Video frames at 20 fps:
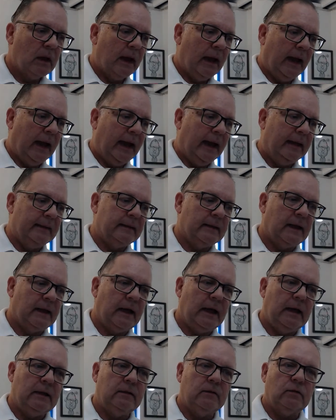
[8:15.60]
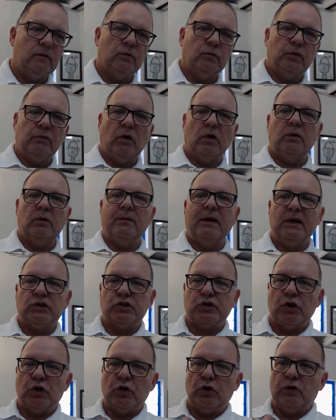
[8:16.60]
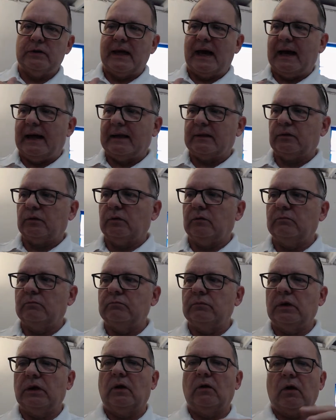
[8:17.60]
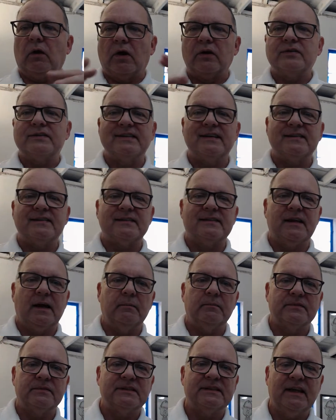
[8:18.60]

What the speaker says: and we want to make sure that our system